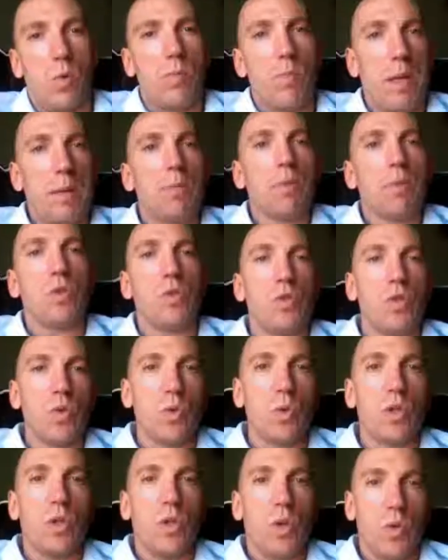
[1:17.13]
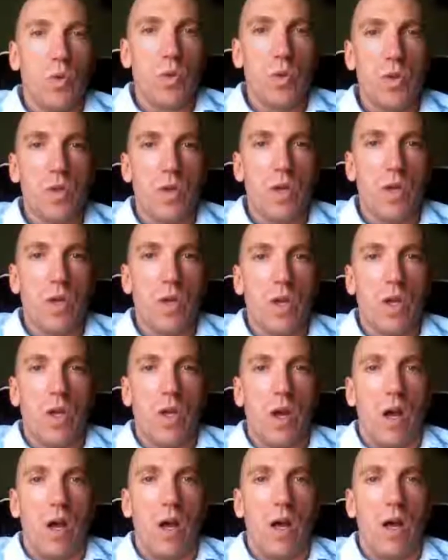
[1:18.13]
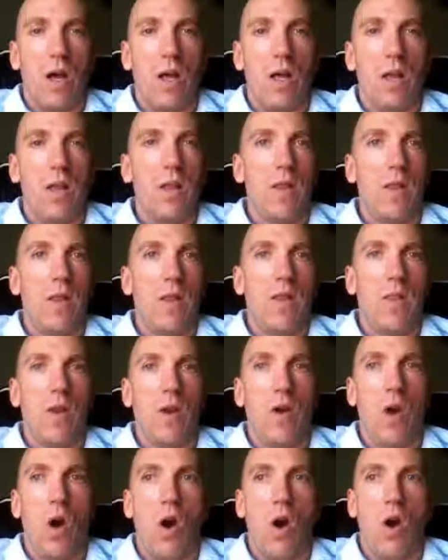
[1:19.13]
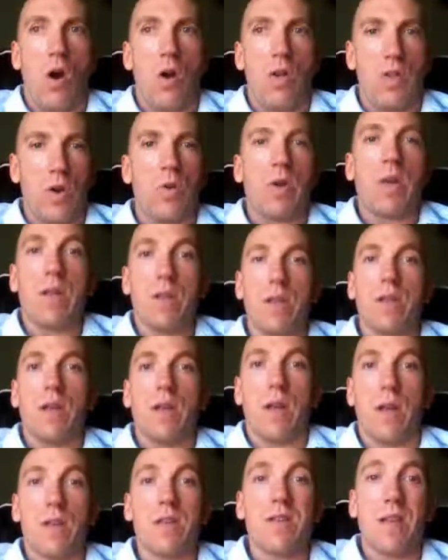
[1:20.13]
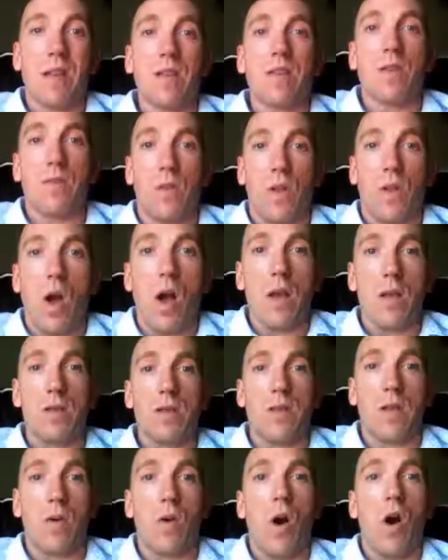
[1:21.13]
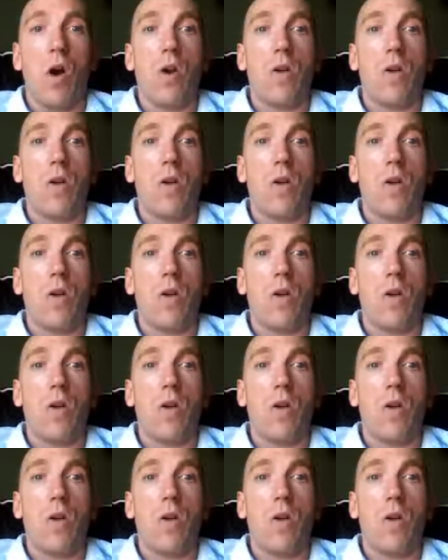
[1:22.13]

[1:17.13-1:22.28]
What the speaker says: People do lose. There is a sense of loss. There